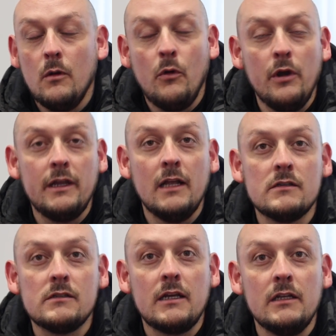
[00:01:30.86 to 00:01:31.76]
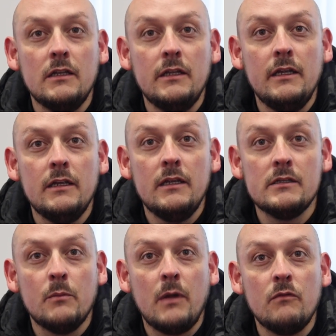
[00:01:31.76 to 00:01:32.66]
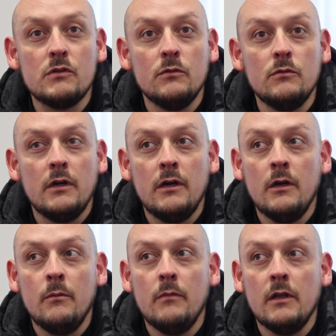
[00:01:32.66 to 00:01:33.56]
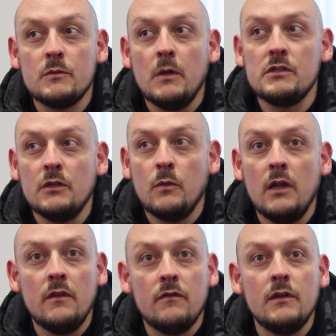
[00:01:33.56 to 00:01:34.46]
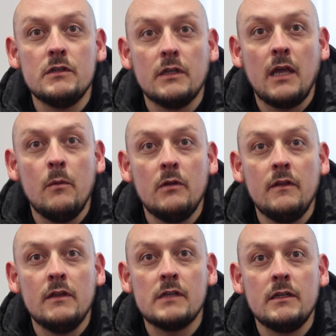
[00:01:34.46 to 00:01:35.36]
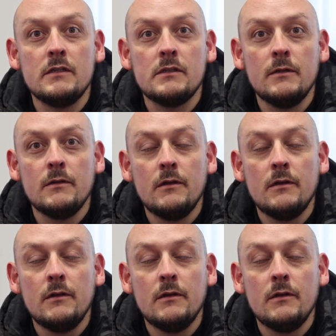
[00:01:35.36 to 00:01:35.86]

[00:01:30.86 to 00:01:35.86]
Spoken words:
point against second in the league isn't a bad result, and especially the way that they finished the game and in the ascendancy.